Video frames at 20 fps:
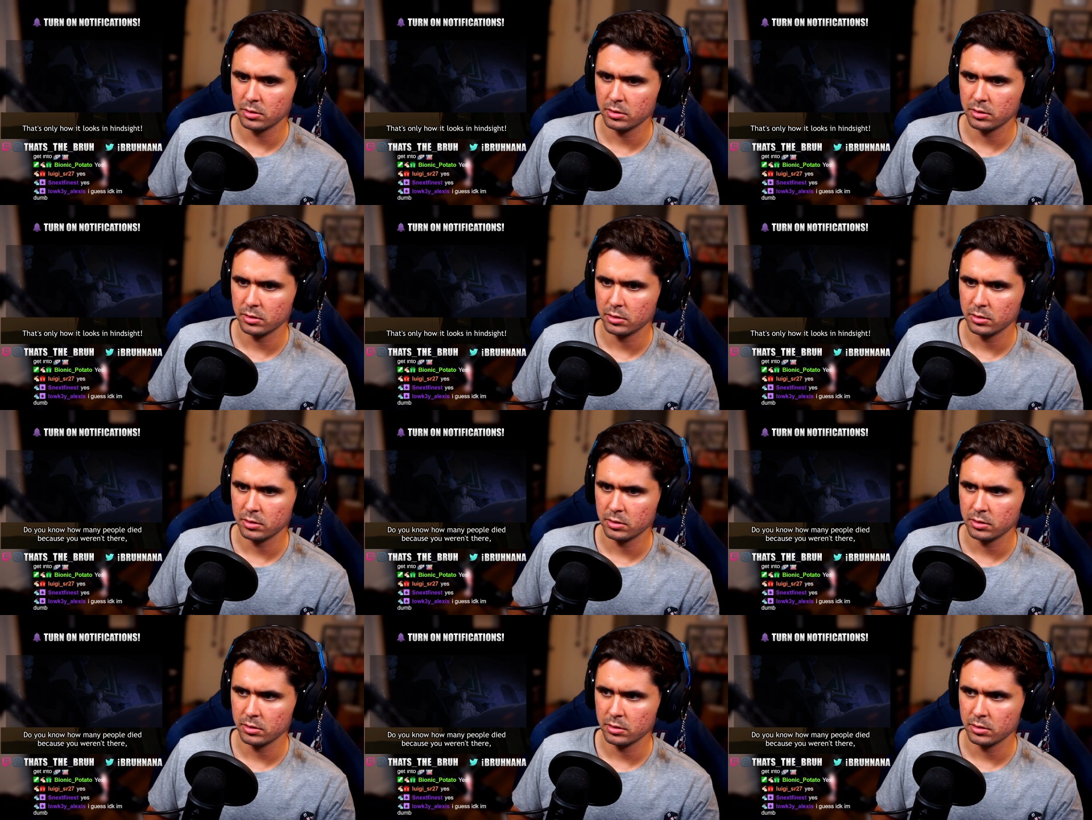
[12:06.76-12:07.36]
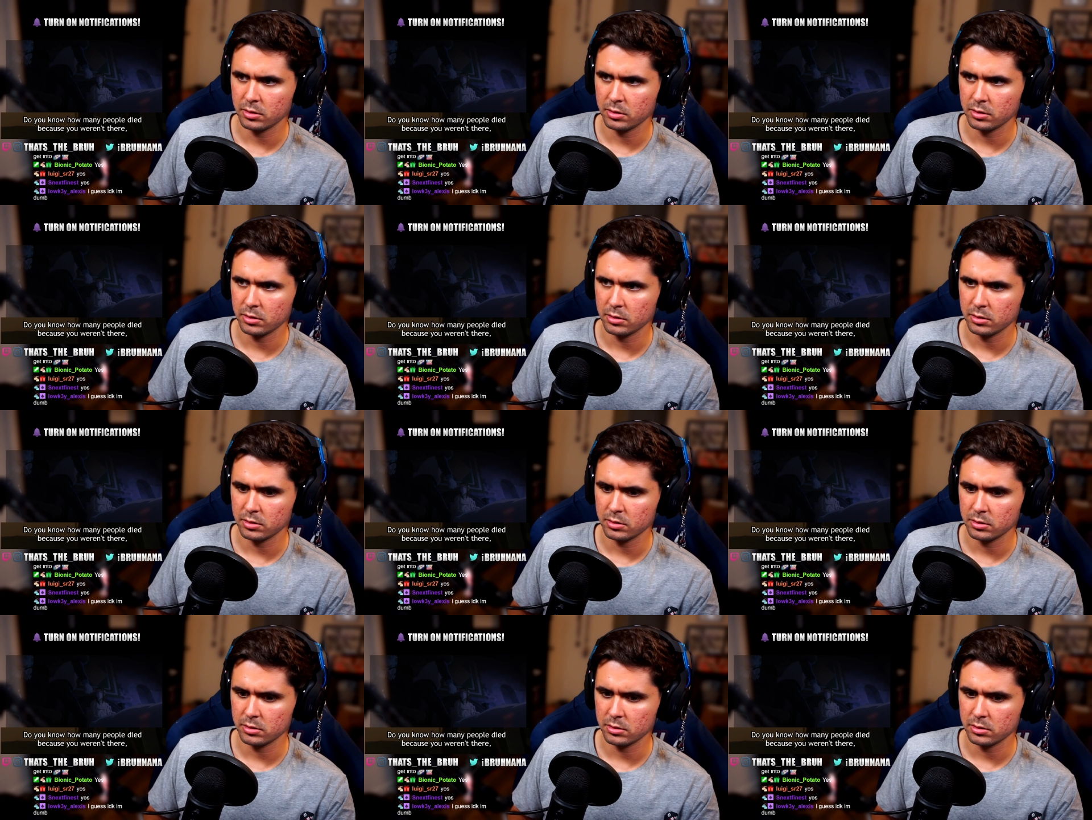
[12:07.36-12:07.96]

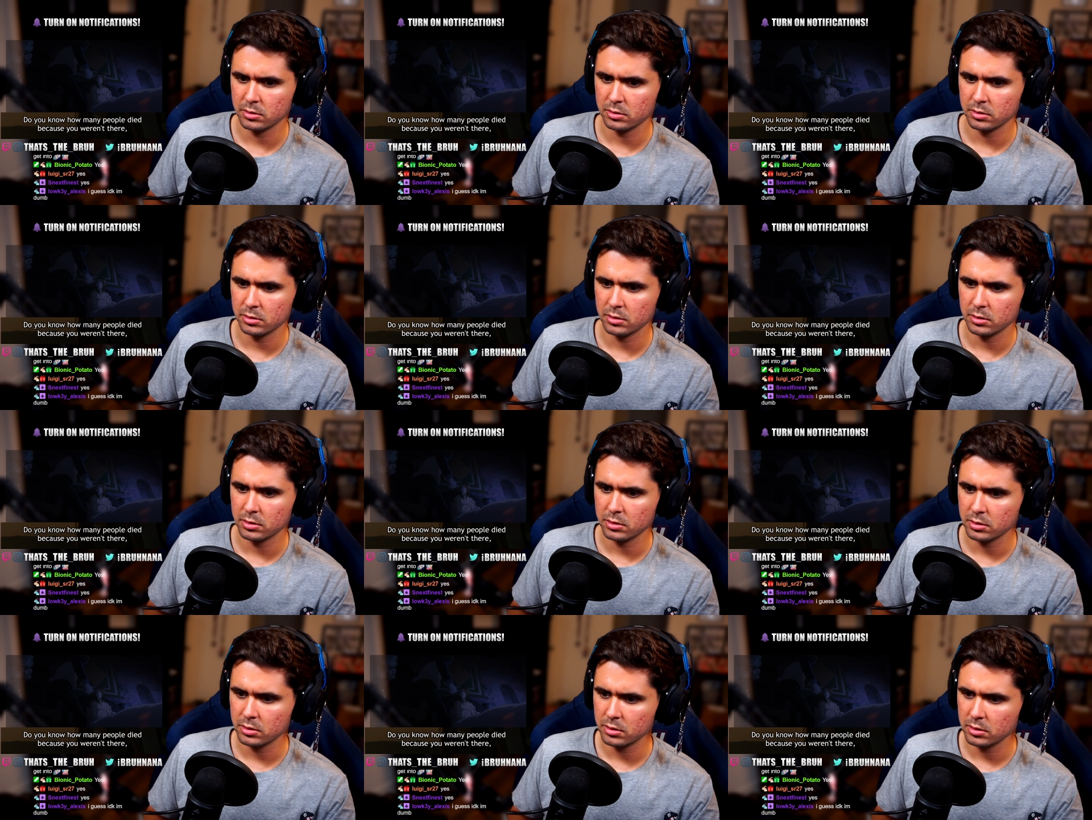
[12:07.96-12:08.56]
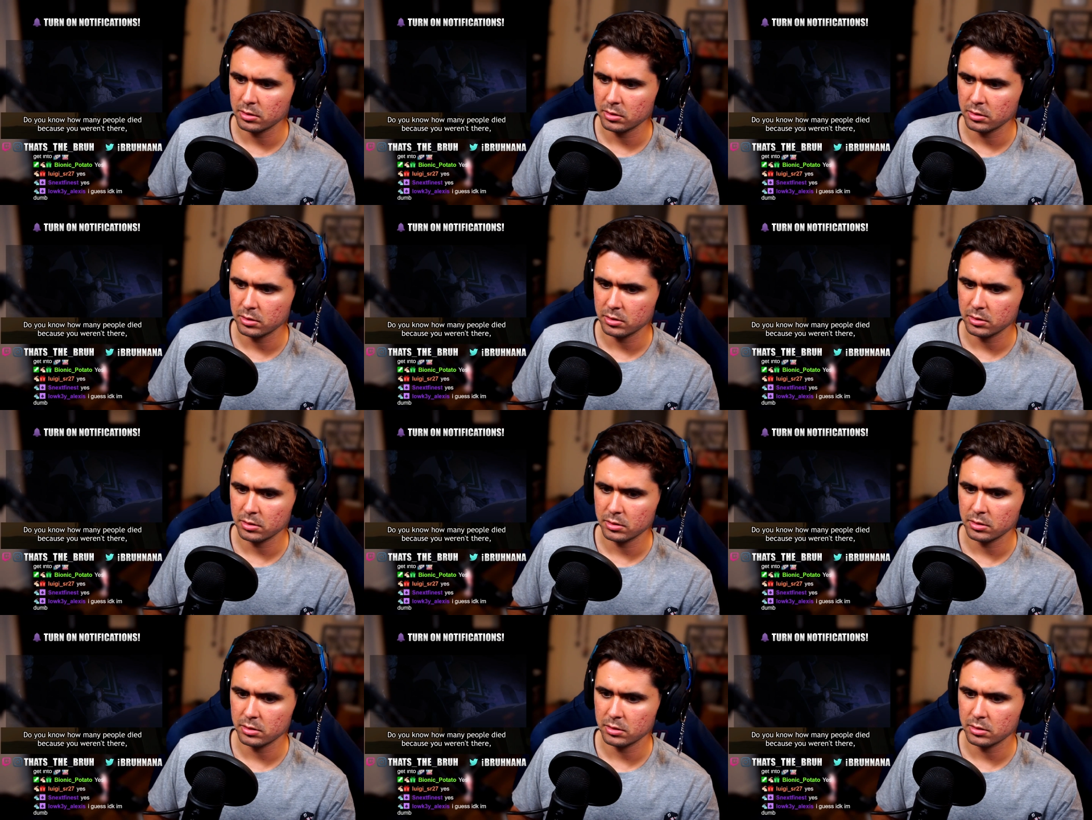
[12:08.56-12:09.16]

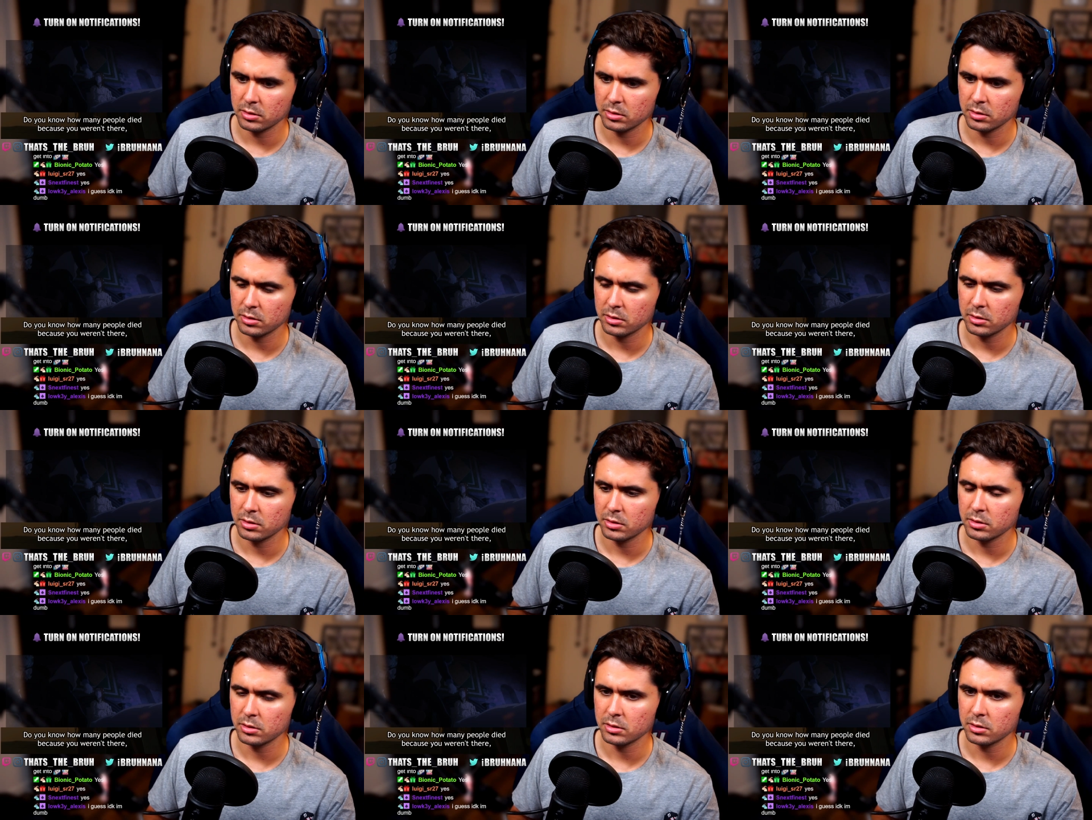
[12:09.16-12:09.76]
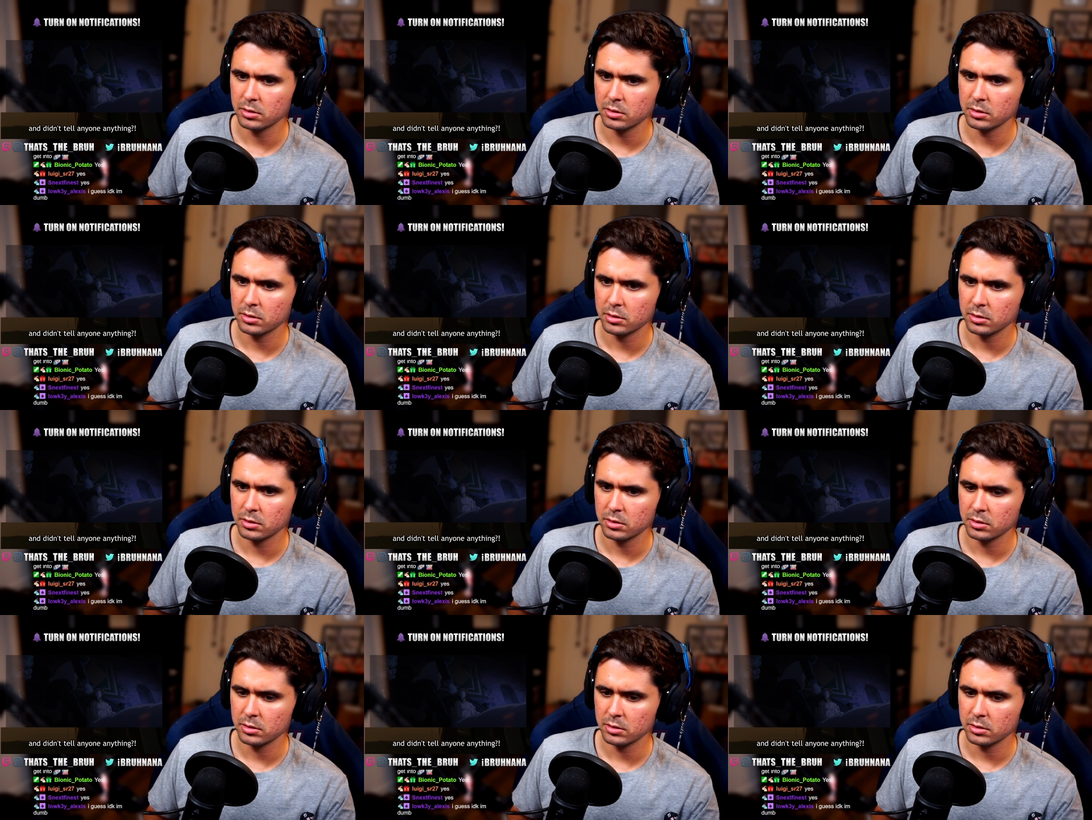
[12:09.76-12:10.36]

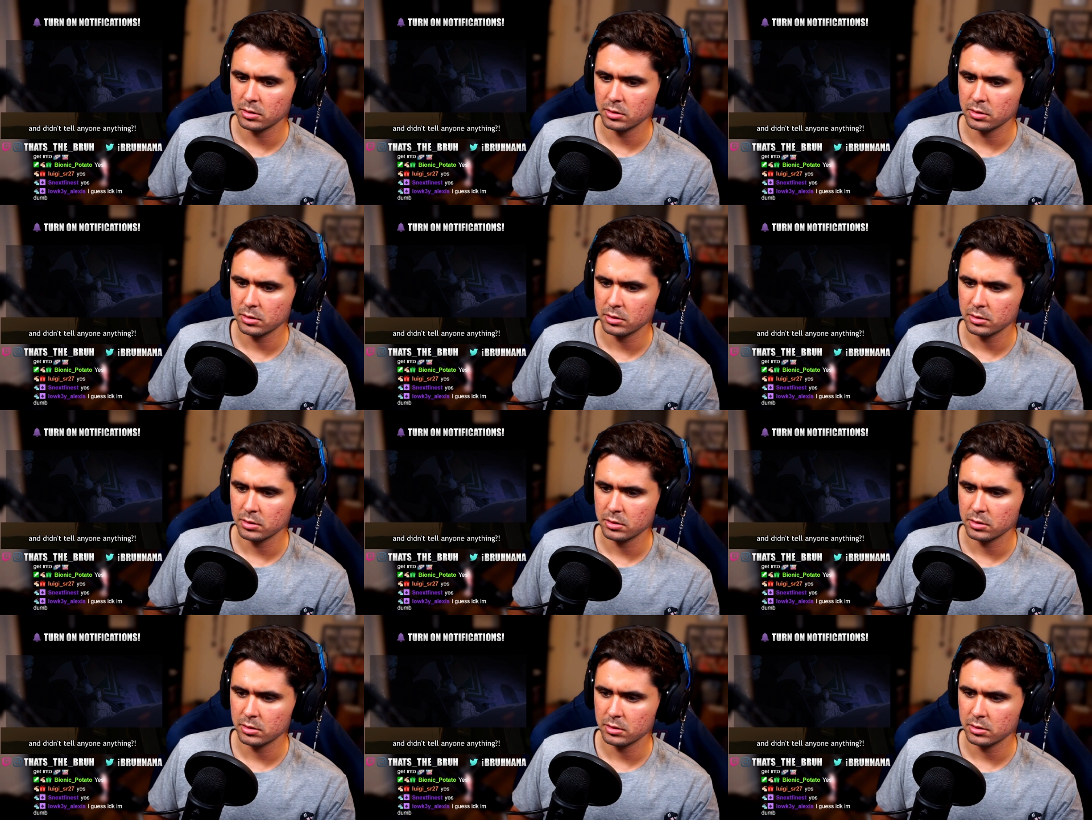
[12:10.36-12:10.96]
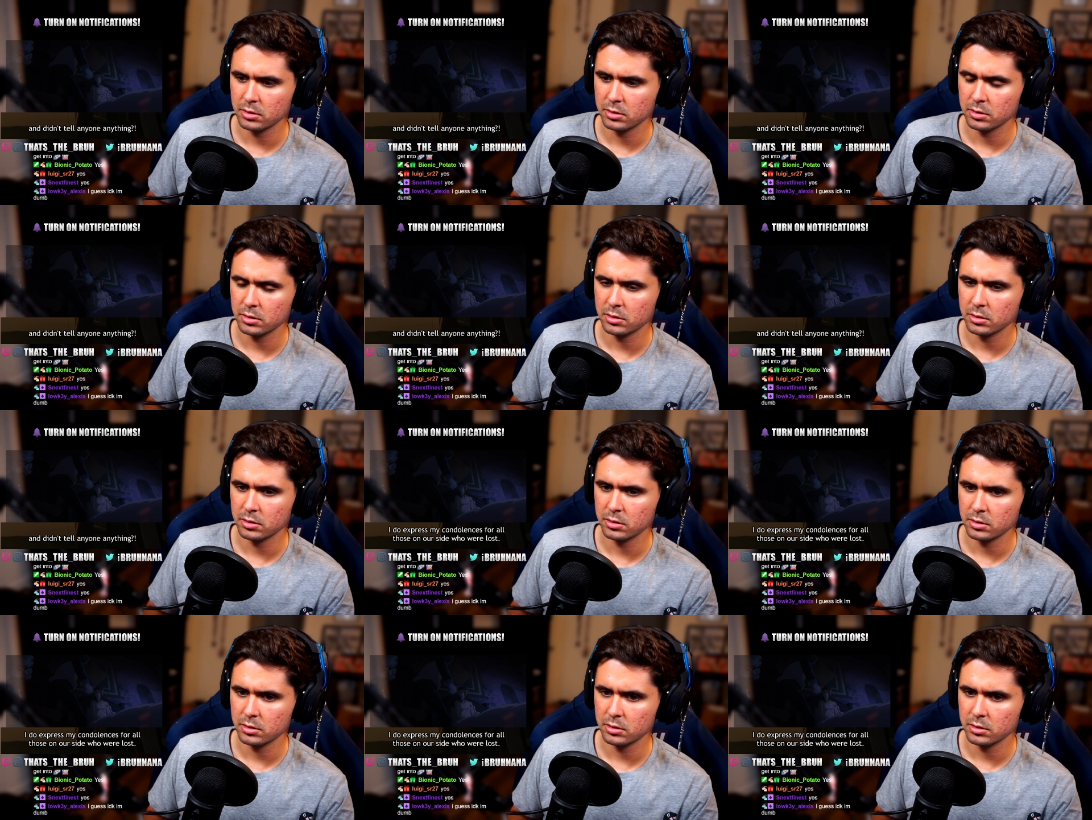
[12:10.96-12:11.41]
Nobody speaks.